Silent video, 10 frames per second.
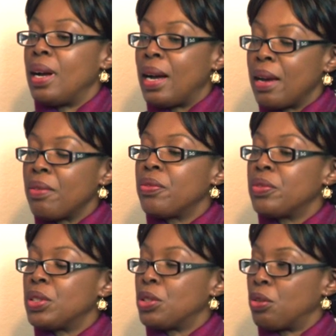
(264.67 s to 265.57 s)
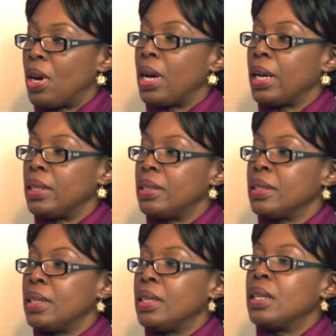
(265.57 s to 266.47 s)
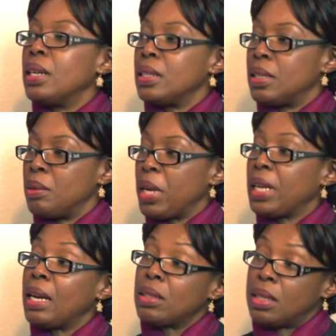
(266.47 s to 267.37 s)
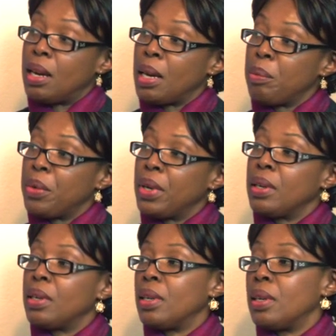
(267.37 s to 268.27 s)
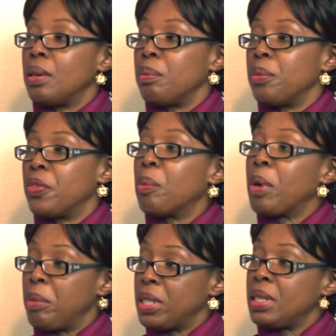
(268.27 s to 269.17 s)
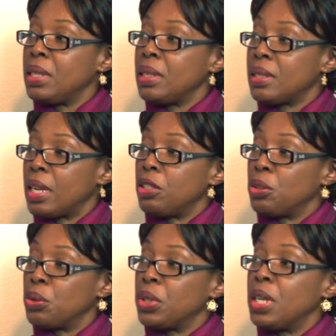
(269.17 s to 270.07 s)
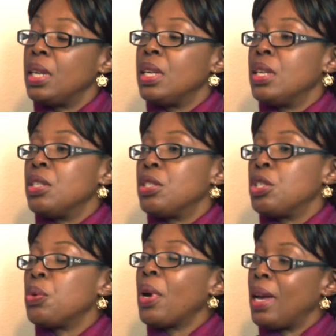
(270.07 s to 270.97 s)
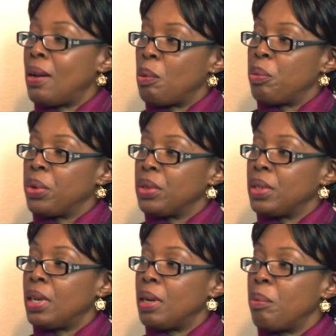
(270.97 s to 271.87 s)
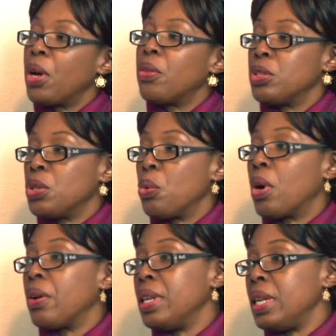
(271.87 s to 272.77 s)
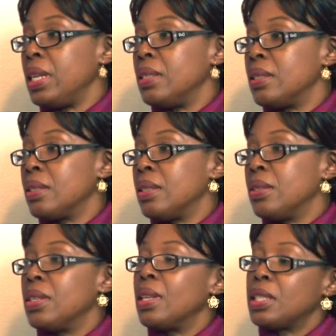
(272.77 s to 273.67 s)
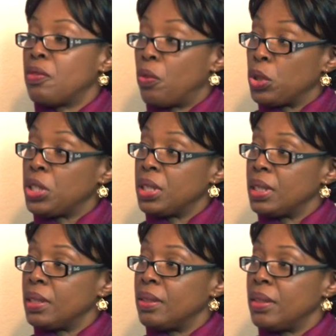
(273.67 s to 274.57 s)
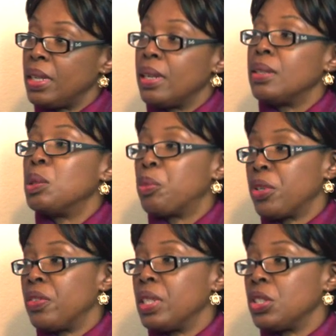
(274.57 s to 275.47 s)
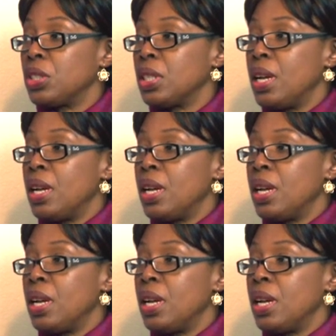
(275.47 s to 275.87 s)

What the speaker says: I've tried to make out time from my busy schedule to help others who are in need, the less fortunate, the underprivileged.